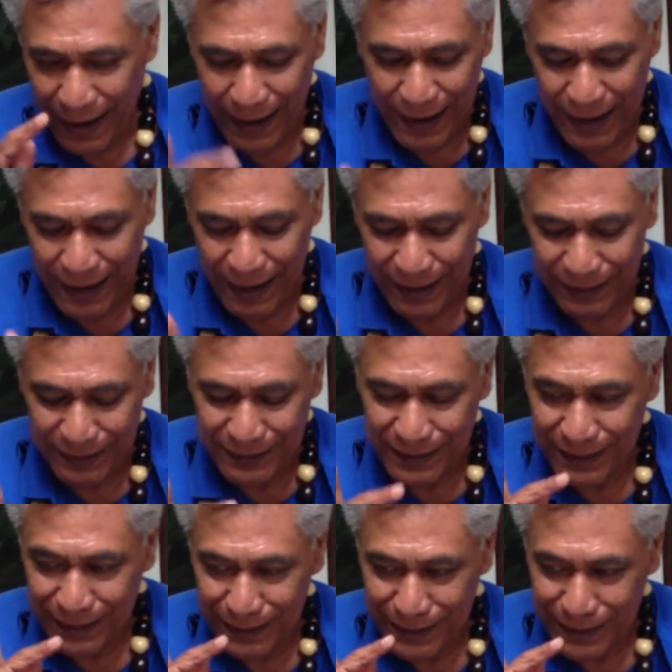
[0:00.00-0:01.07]
And
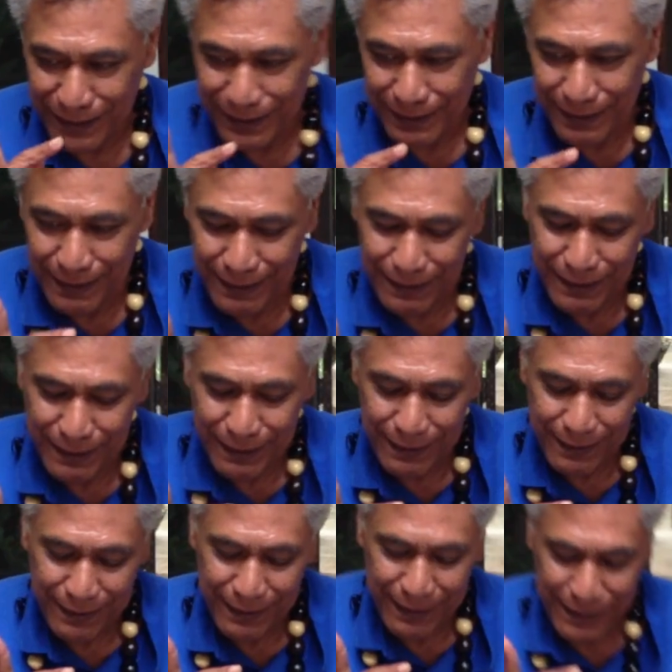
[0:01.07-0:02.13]

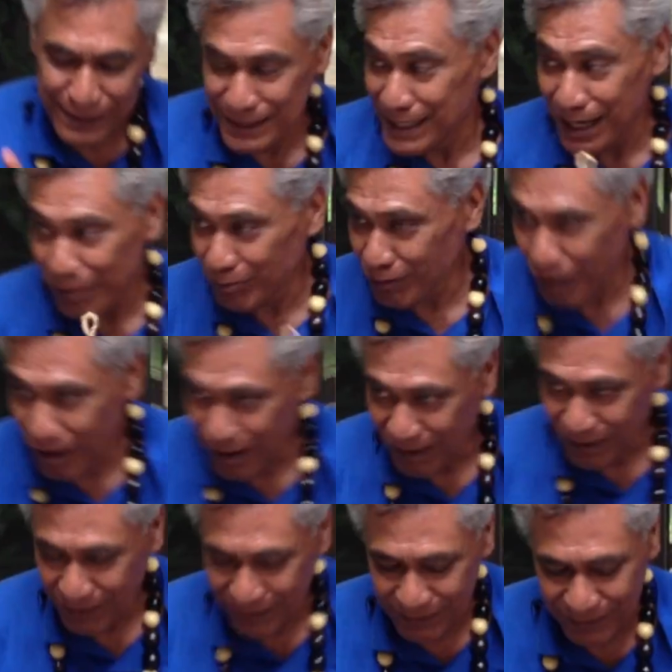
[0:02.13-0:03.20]
it's not
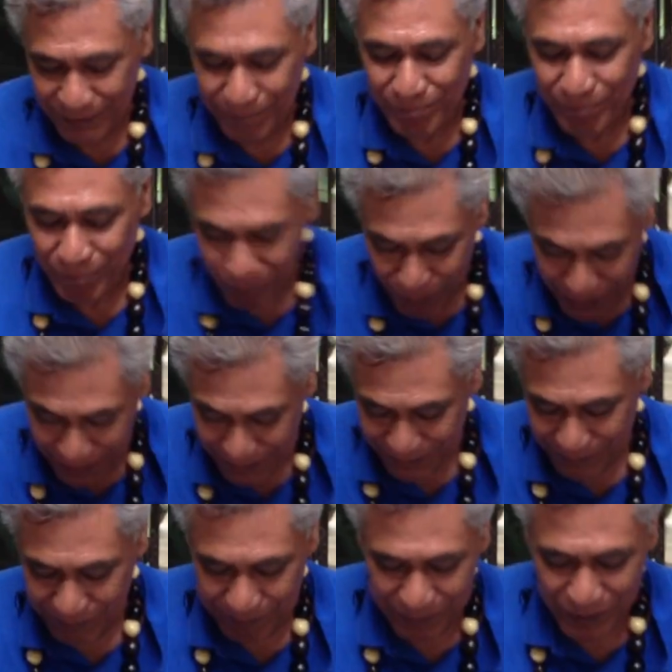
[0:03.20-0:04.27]
wrong,
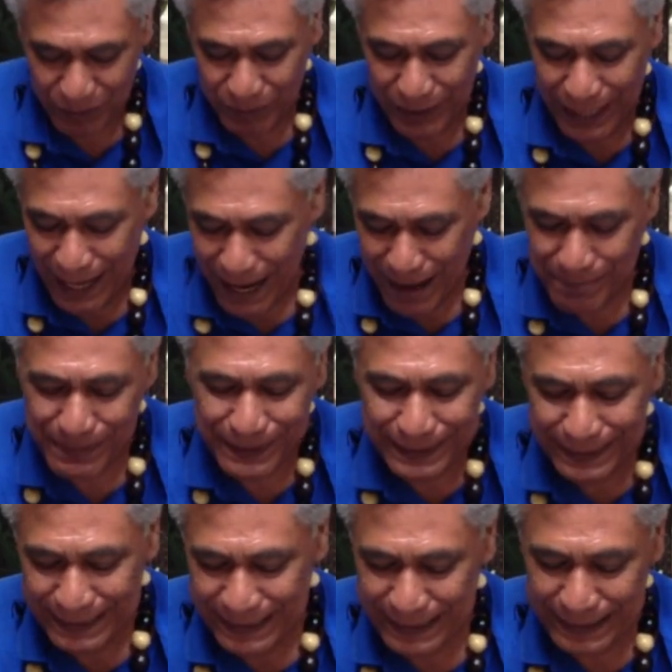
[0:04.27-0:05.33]
but what
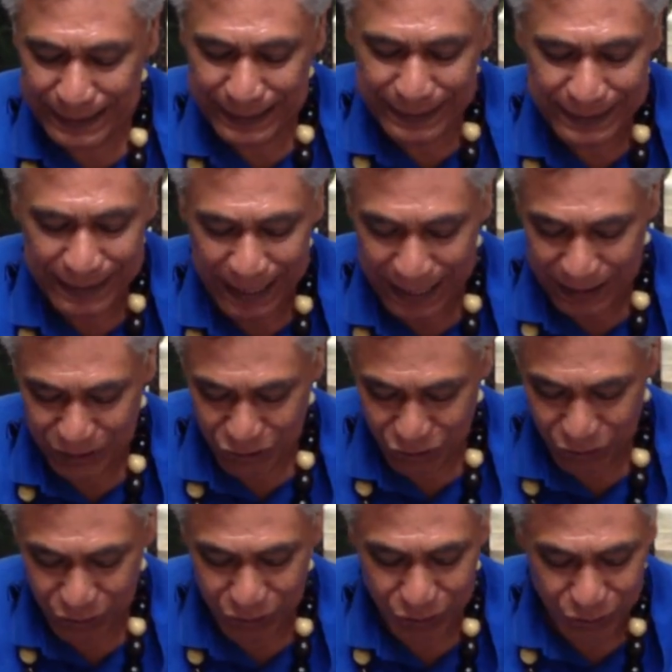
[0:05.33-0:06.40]
happens is, as
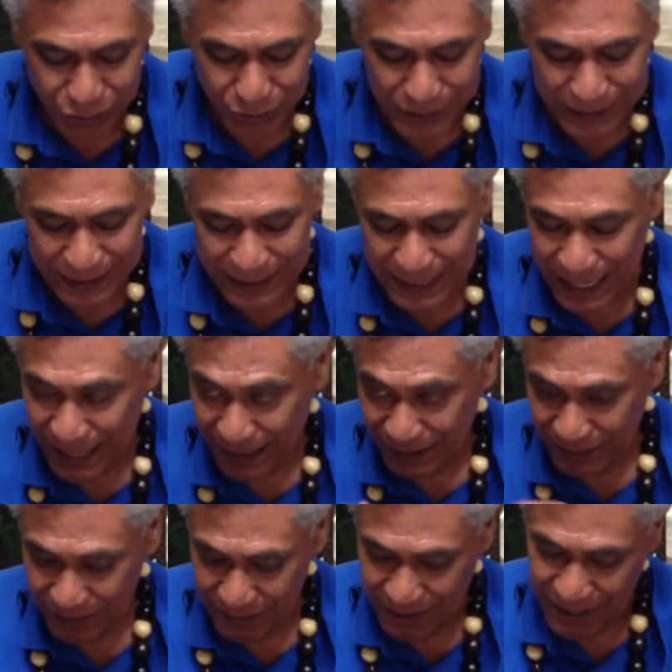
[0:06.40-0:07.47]
you're doing that,
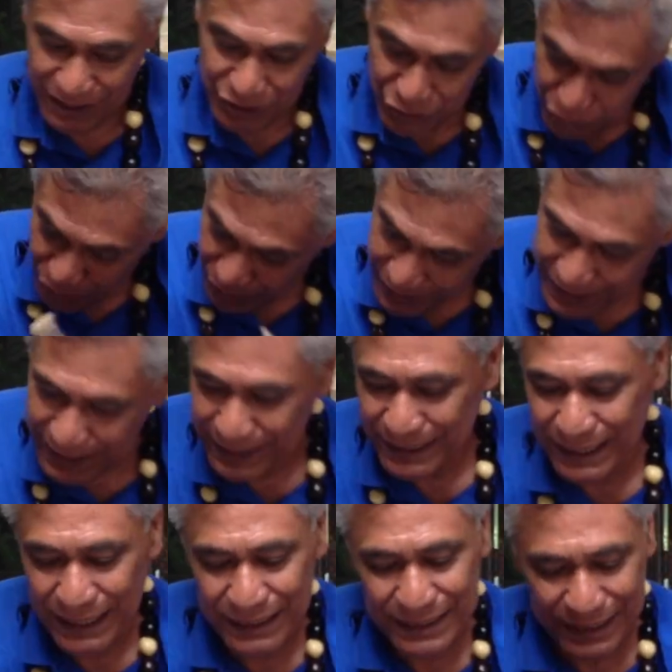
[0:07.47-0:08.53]
as you're going like
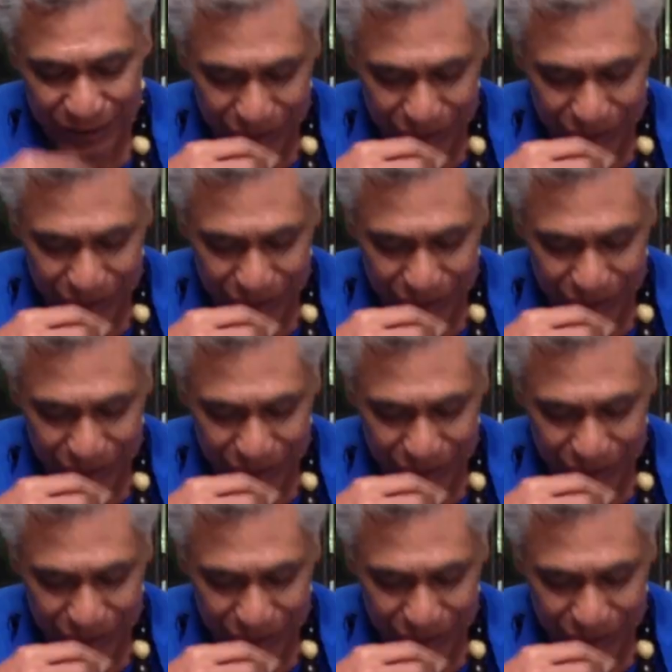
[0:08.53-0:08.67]
this,